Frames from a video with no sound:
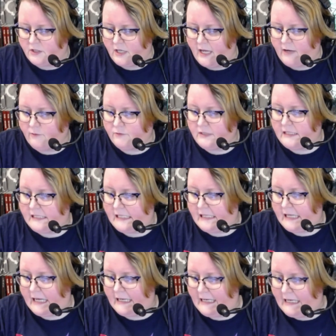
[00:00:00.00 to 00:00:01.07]
I don't see
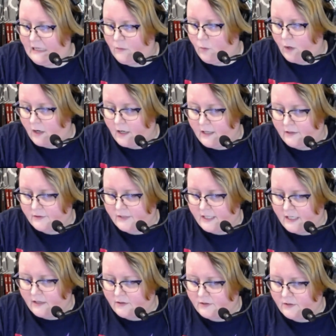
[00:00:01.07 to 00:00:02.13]
that anywhere else
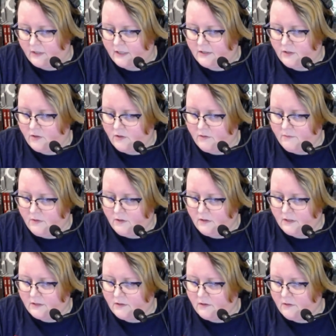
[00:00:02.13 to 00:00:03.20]
here. So let's go to
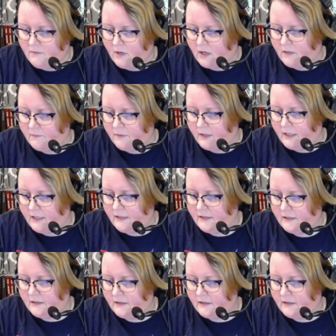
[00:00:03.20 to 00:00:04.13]
the marketplace.